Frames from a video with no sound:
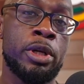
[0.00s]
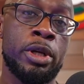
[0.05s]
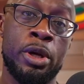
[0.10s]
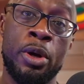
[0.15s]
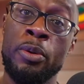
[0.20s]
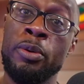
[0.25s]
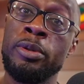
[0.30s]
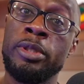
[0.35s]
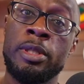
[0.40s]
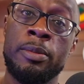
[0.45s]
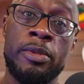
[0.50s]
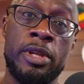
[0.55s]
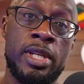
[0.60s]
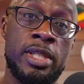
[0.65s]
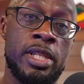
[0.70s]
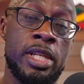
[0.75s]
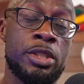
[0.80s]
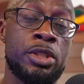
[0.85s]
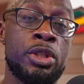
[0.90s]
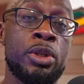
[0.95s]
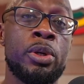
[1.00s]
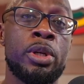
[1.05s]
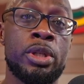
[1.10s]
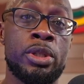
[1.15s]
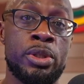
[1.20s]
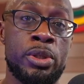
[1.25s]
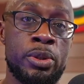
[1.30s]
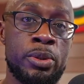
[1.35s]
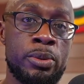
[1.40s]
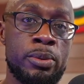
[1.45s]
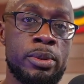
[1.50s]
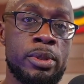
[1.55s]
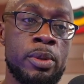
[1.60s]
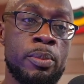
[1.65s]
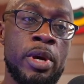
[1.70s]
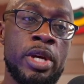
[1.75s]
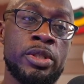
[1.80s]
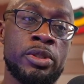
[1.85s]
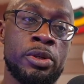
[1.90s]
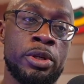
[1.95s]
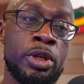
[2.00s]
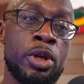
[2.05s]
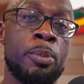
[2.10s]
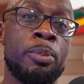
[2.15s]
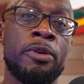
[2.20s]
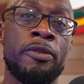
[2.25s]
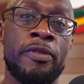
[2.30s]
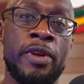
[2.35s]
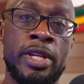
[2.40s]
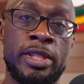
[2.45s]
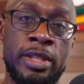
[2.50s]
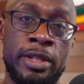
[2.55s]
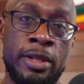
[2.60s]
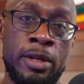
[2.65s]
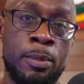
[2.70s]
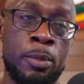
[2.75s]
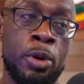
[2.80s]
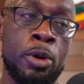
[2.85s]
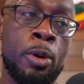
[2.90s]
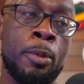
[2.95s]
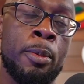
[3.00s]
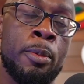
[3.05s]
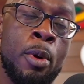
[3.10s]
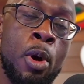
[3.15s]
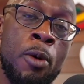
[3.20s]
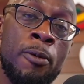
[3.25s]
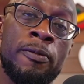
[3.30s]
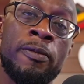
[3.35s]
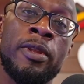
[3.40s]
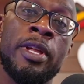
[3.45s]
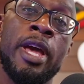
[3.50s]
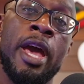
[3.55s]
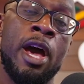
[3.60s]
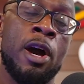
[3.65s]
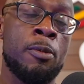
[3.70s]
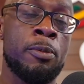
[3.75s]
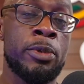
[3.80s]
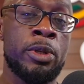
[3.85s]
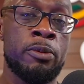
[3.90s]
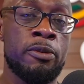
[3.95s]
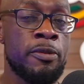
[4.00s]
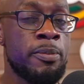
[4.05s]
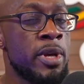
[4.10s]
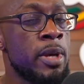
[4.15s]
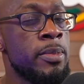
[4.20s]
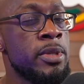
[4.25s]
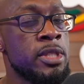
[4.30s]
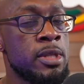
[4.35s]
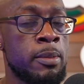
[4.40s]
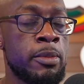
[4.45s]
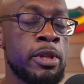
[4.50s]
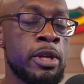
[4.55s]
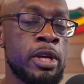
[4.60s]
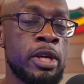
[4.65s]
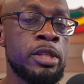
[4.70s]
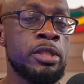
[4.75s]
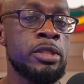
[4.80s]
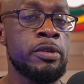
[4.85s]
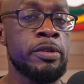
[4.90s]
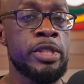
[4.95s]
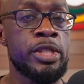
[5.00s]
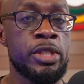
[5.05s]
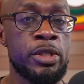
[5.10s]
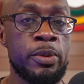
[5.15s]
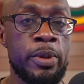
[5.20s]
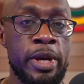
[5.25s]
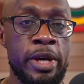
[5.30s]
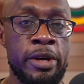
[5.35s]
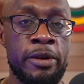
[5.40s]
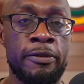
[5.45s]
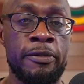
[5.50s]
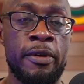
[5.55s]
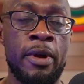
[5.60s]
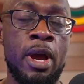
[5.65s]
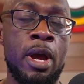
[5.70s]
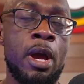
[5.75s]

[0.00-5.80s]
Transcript: to go through some things that you can do to make sure you're preventing them or hopefully help you with maybe some of the injuries you have.